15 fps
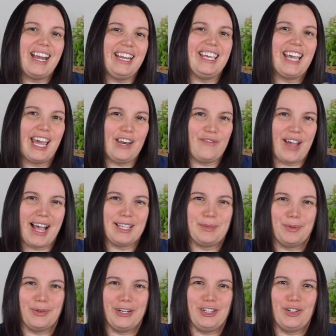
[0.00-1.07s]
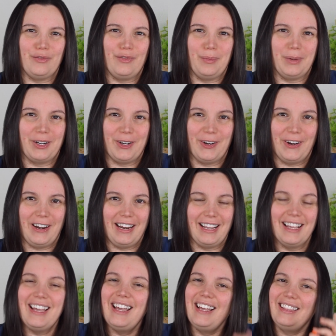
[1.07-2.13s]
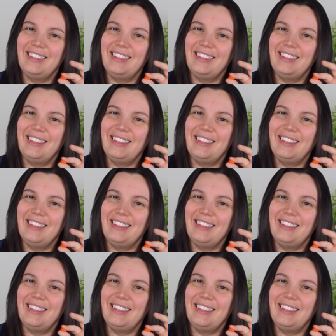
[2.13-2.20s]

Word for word: any kind of aspiration from occurring.